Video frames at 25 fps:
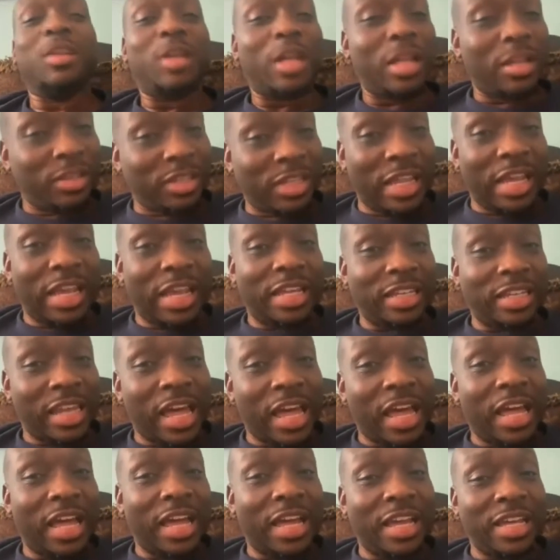
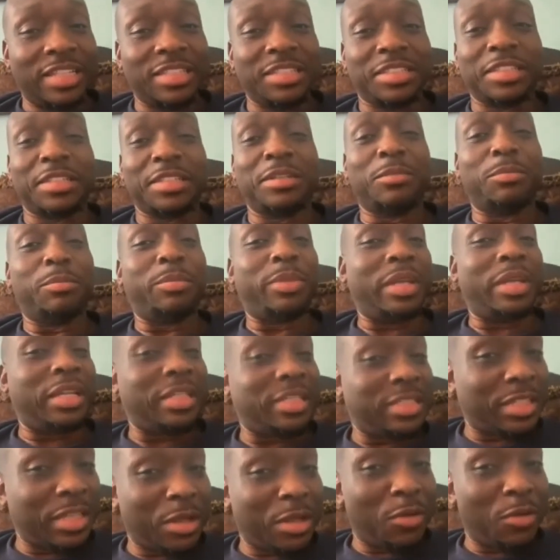landlines and the big
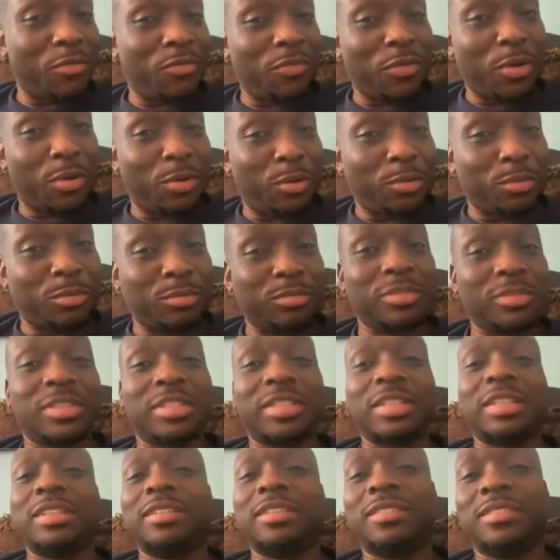cell phones
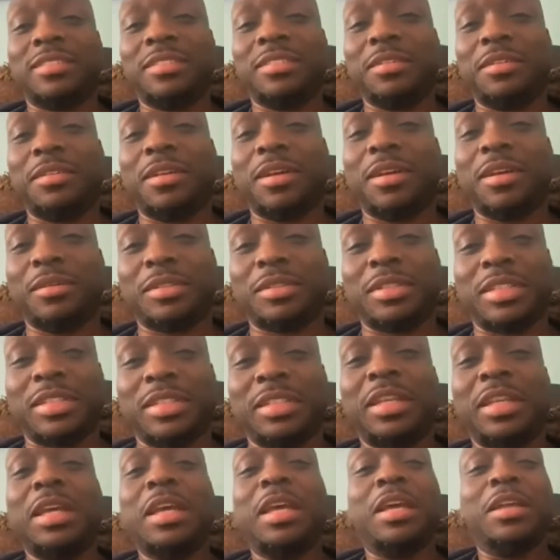and
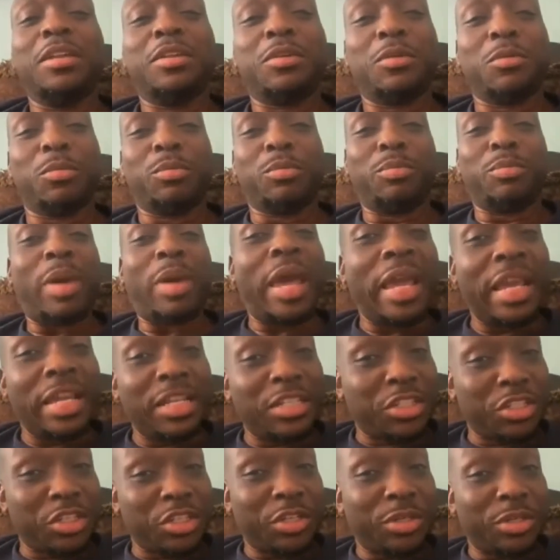just the
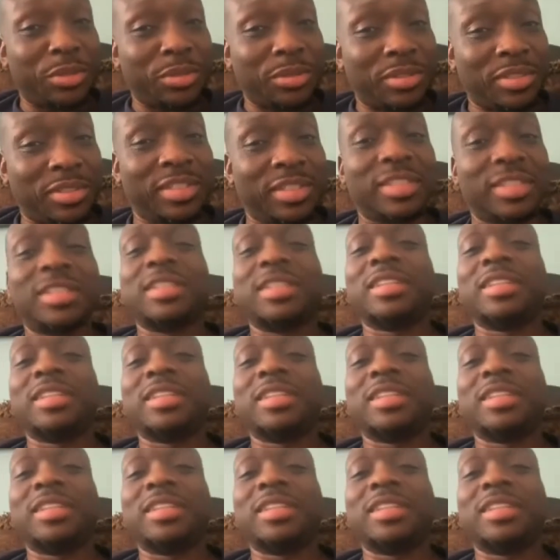pagers,